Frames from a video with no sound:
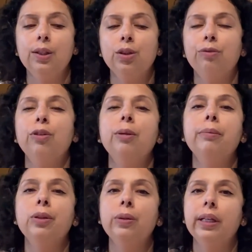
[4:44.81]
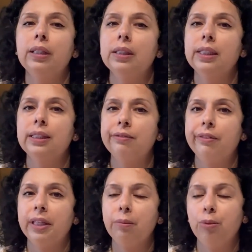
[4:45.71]
so full moon energy is
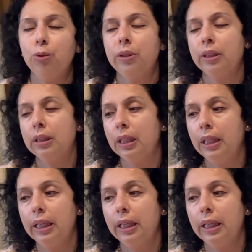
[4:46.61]
very potent